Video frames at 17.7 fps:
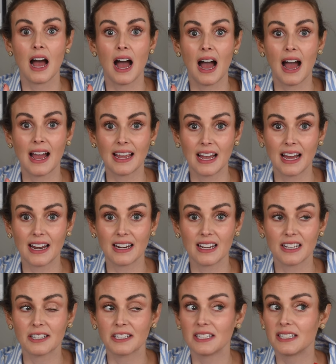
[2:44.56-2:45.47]
I got
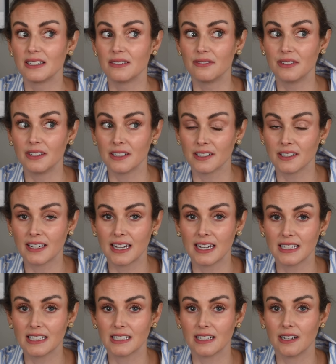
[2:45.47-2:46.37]
a severe
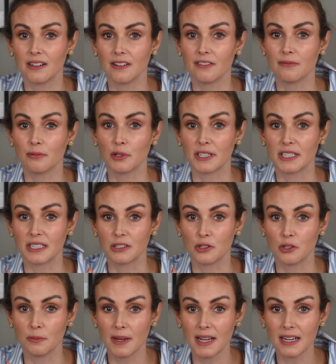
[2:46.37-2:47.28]
case of poison
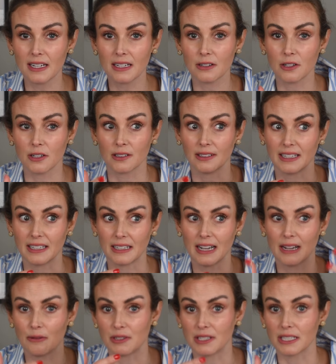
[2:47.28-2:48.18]
sumac, or like
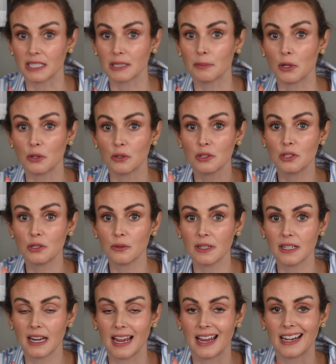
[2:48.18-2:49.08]
I was exposed to
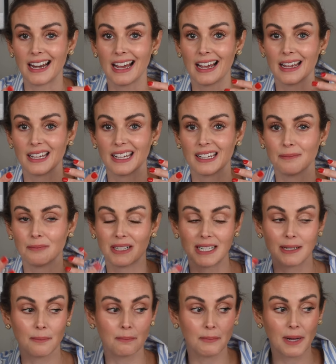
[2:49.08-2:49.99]
it, and I
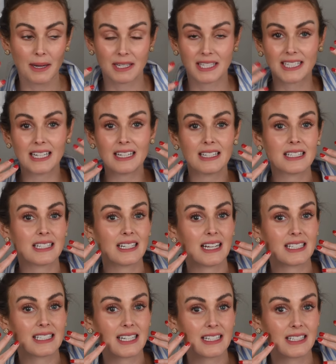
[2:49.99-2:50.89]
my my skin is
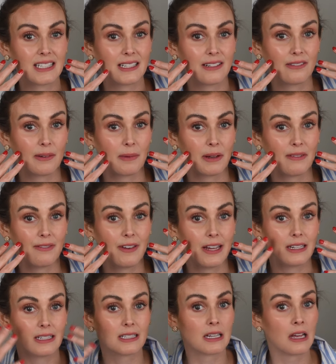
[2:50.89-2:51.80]
not sensitive on my
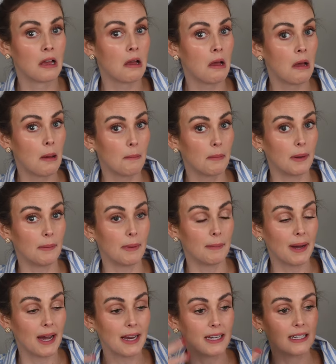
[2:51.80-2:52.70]
face, but my
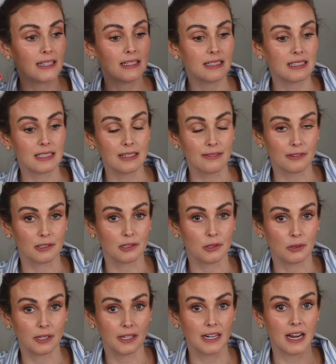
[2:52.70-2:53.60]
body is different
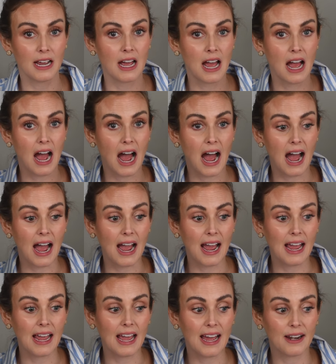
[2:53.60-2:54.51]
story.
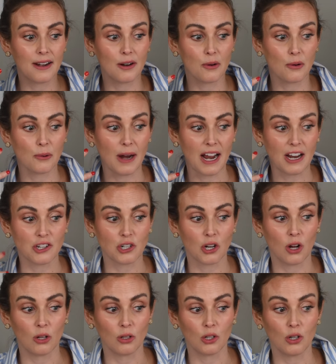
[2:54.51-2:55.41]
I had a rash
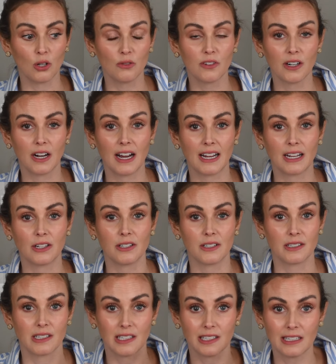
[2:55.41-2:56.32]
all over. I
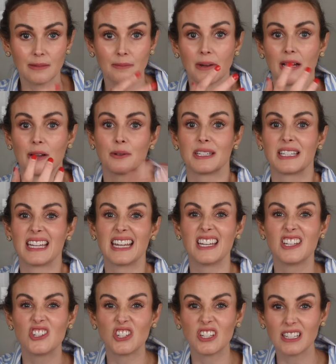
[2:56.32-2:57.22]
couldn't sleep. I was
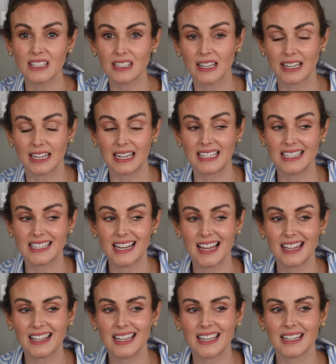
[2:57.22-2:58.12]
itching. Like it's
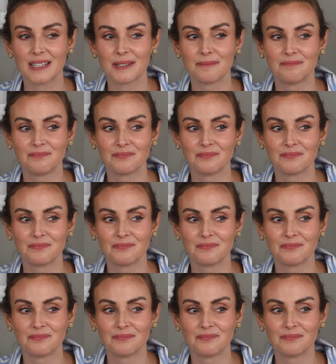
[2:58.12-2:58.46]
not like